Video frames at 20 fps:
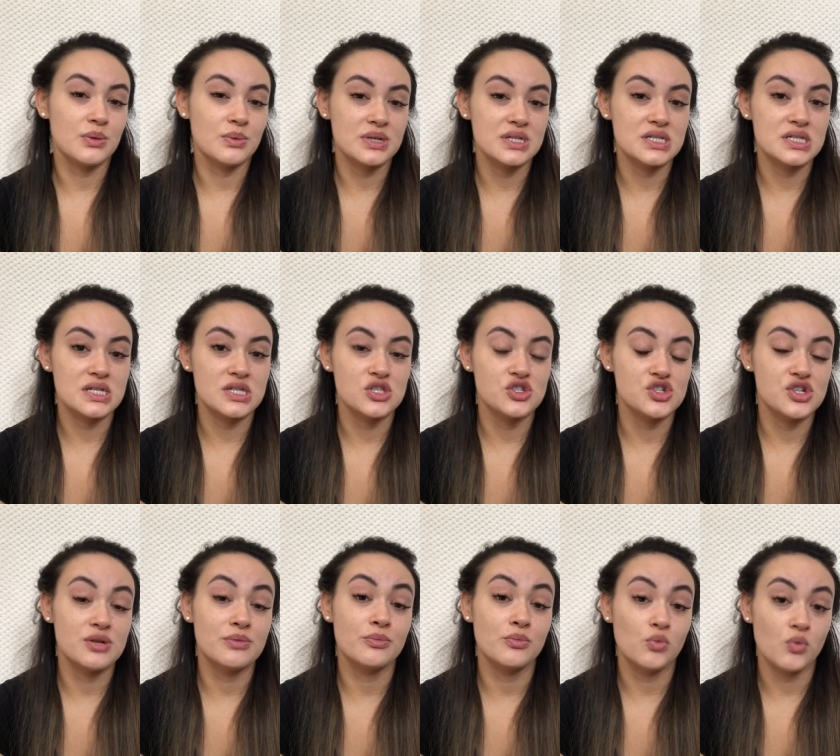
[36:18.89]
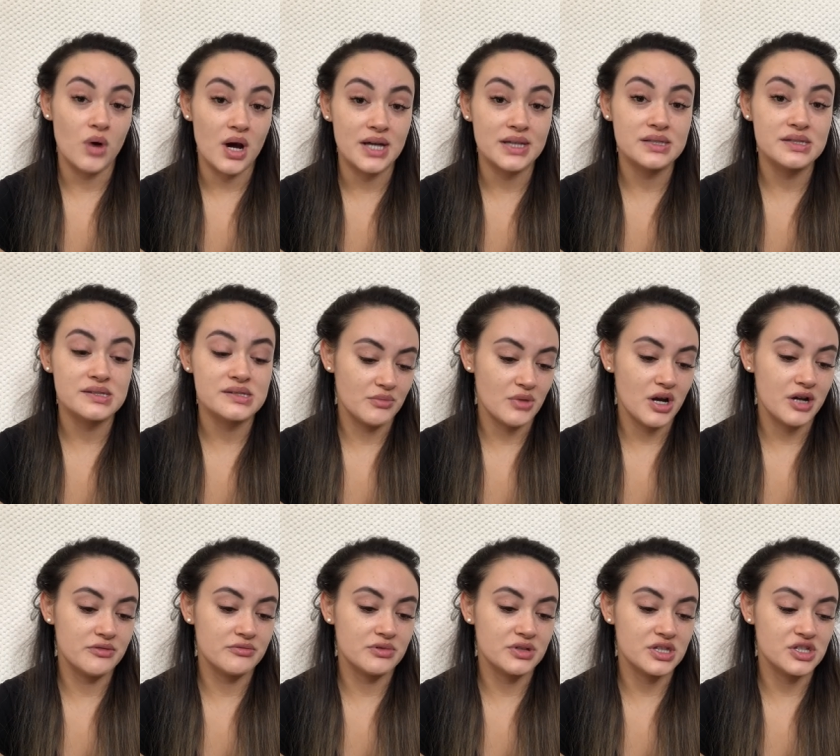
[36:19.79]
I went to the gym once.
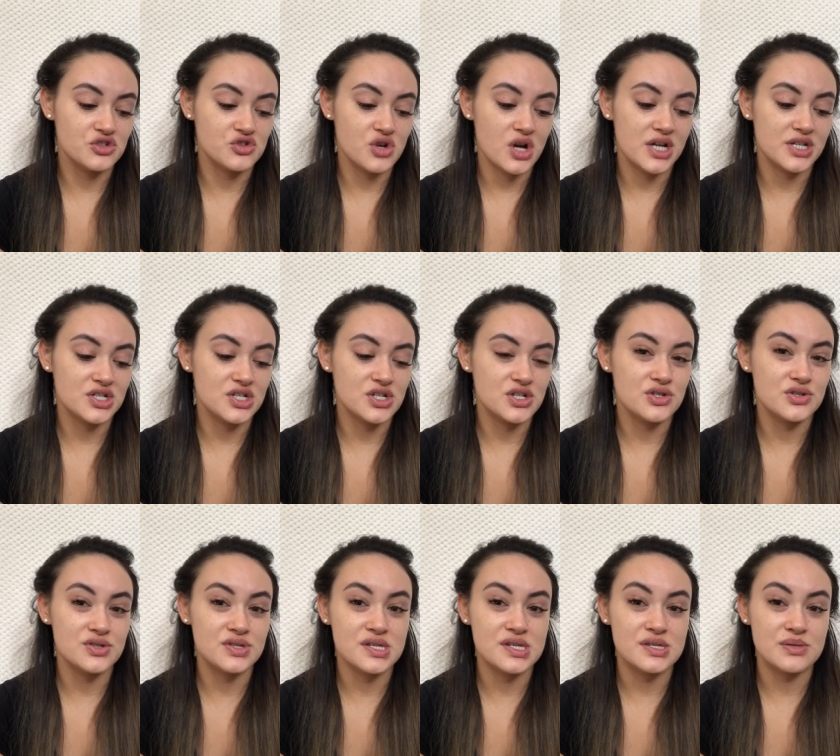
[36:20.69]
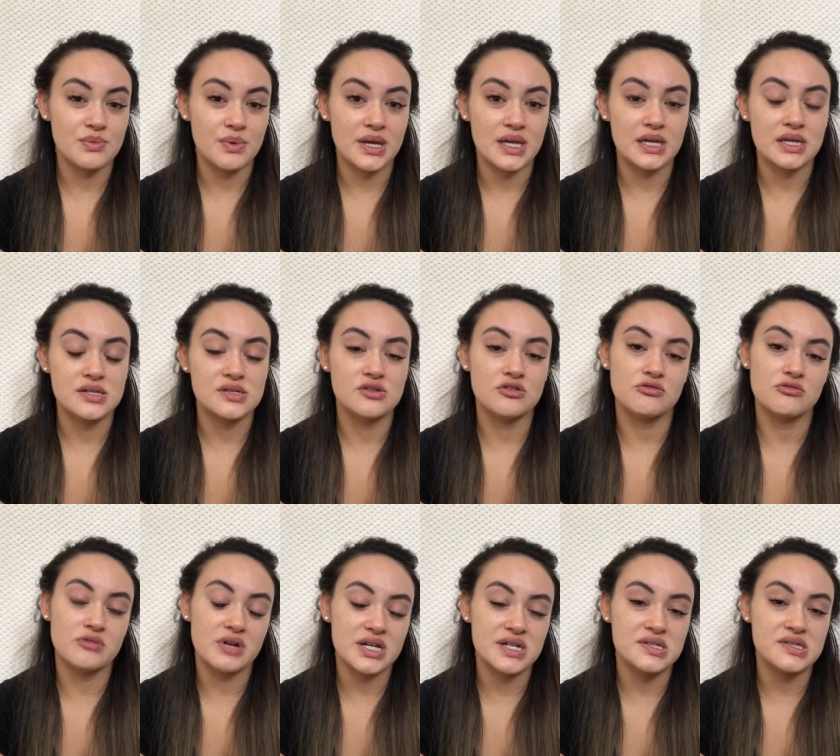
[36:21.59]
I really tried to use this week as a
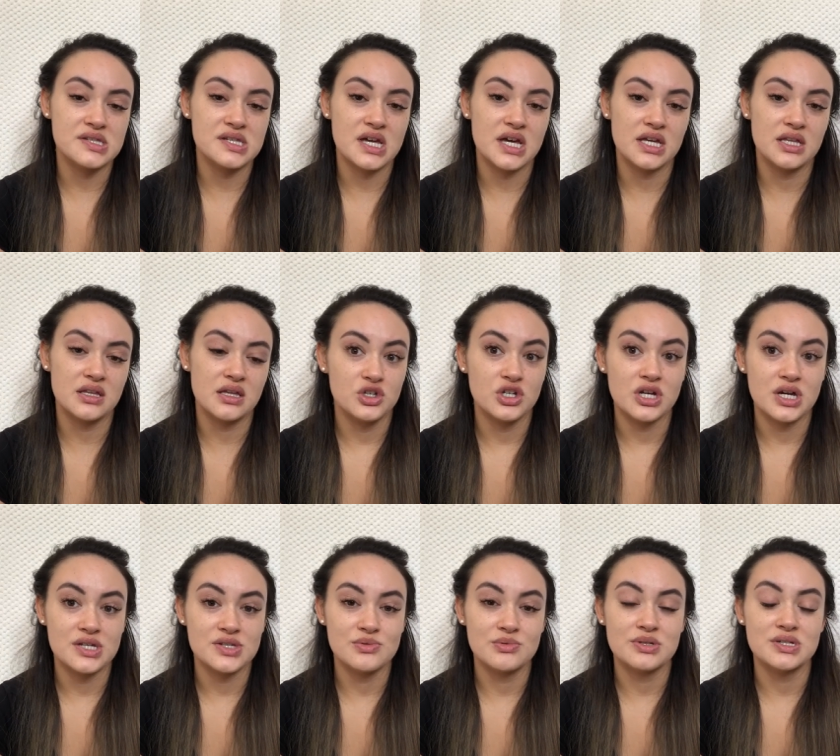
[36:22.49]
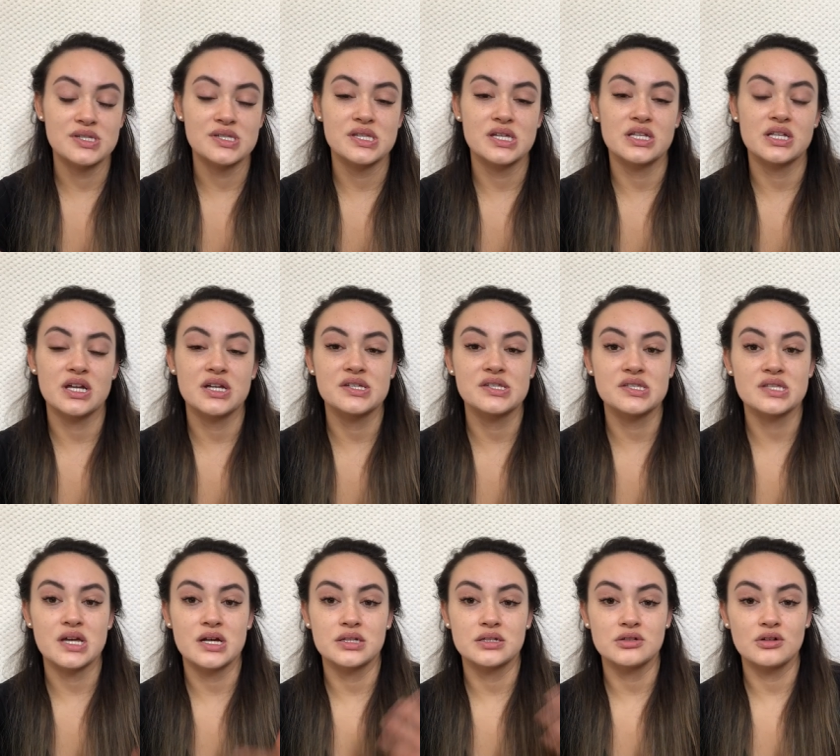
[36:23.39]
reset. You guys would have seen I
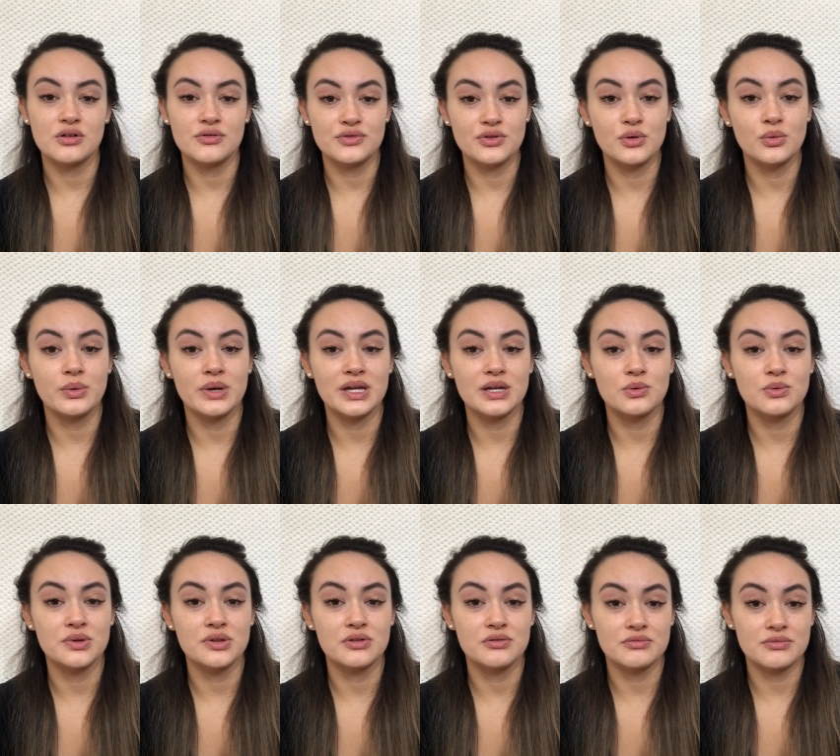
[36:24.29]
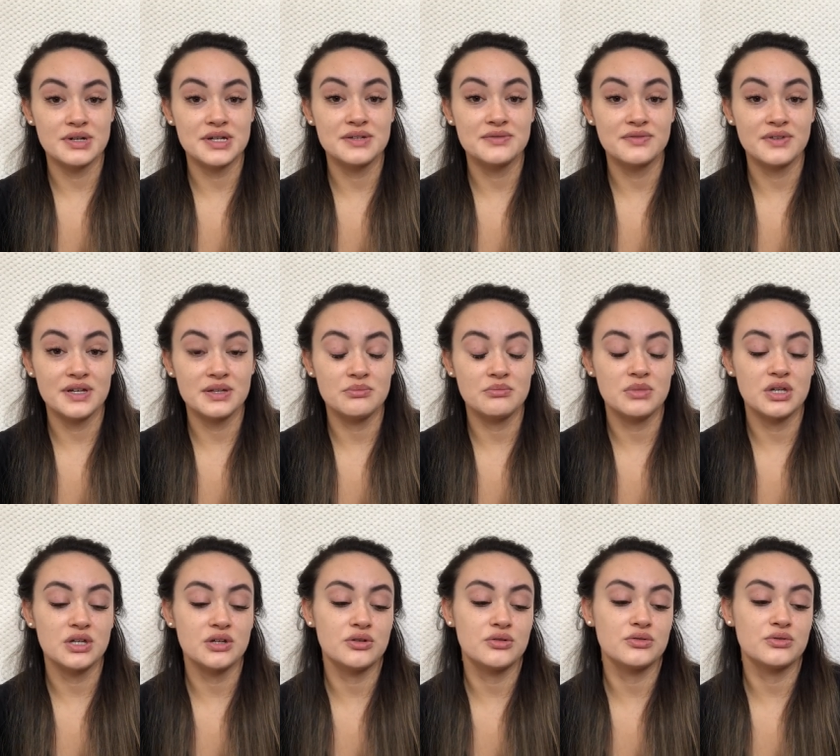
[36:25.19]
started off the week with a refeed
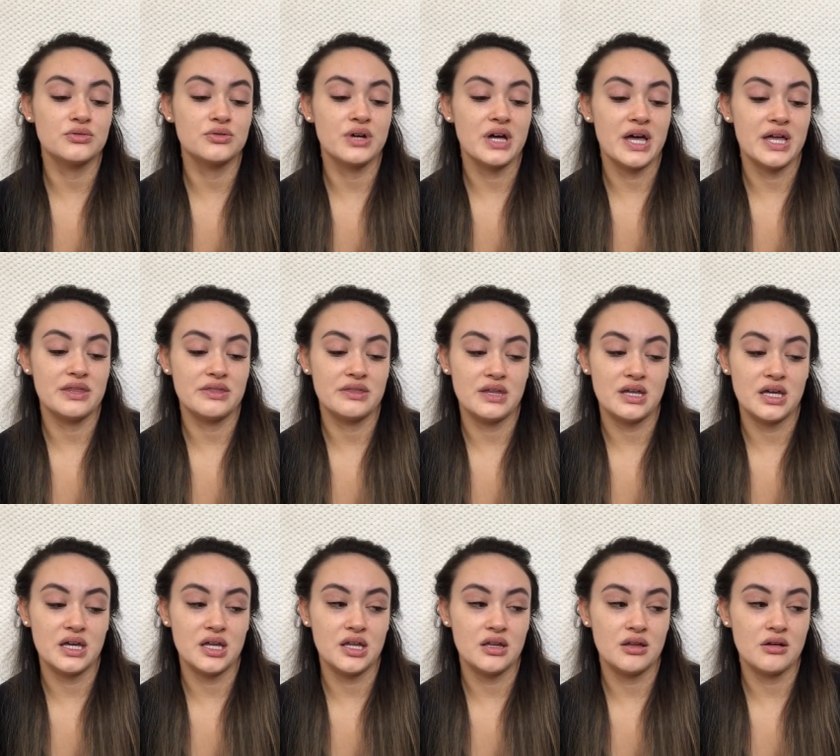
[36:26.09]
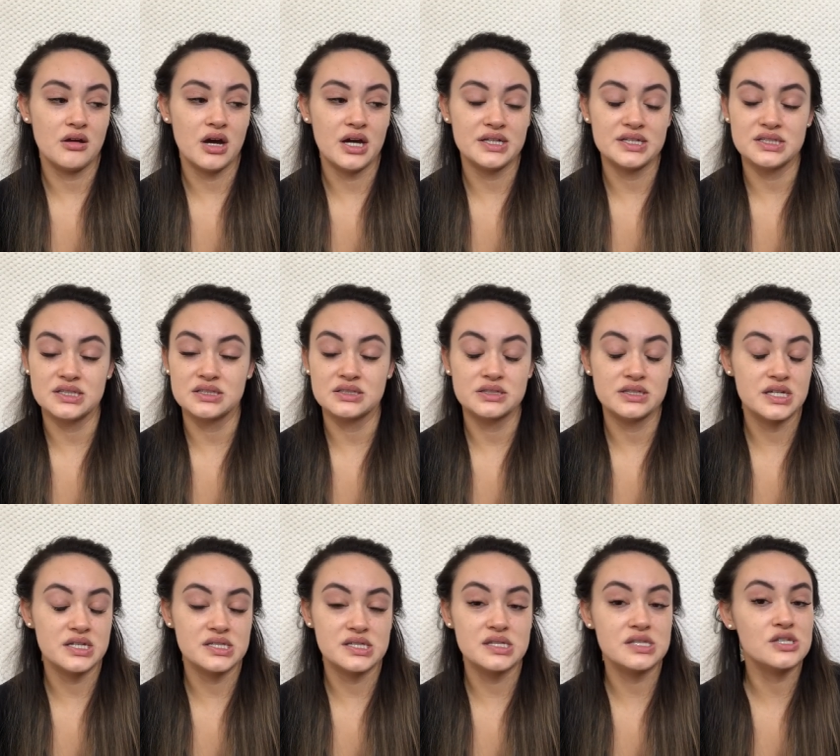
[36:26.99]
meal and then I didn't
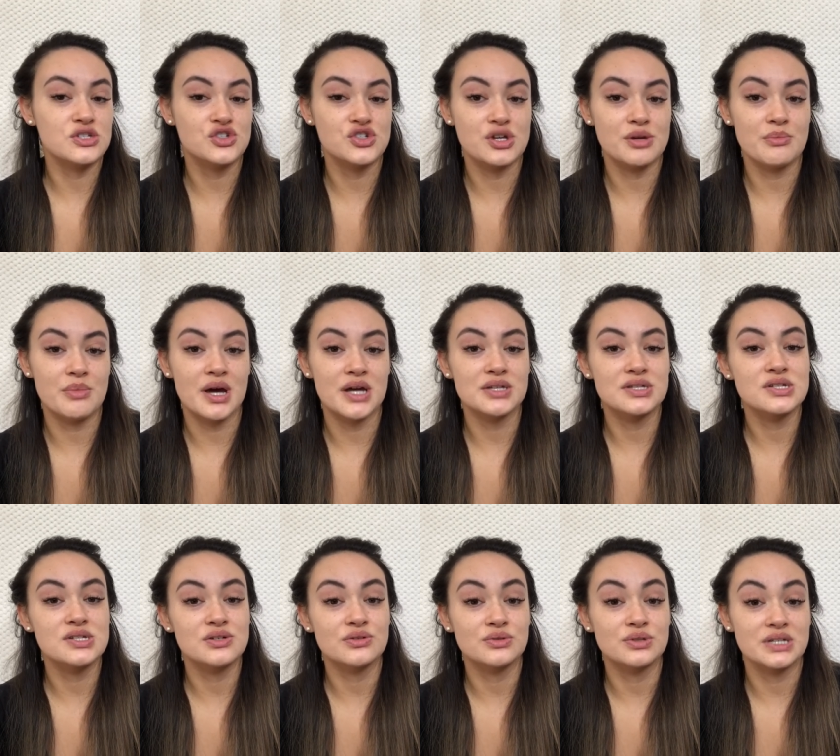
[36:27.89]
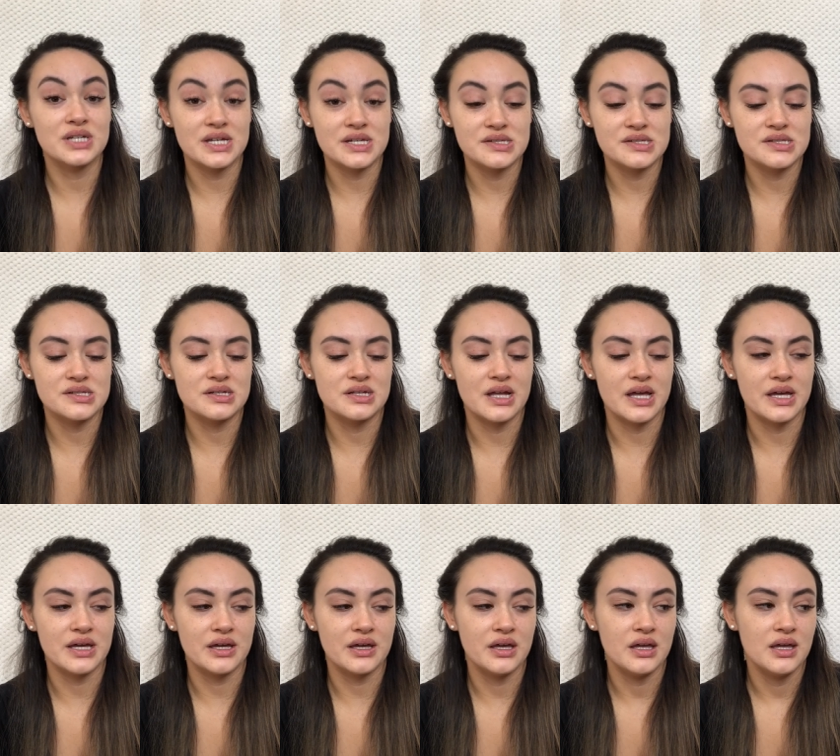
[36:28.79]
get to the gym until
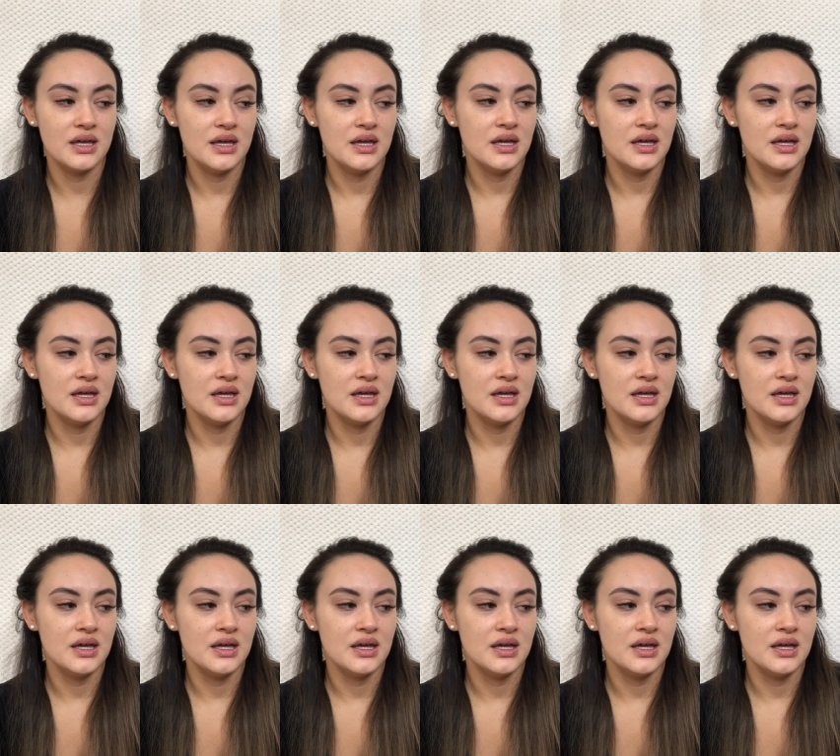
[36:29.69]
yesterday.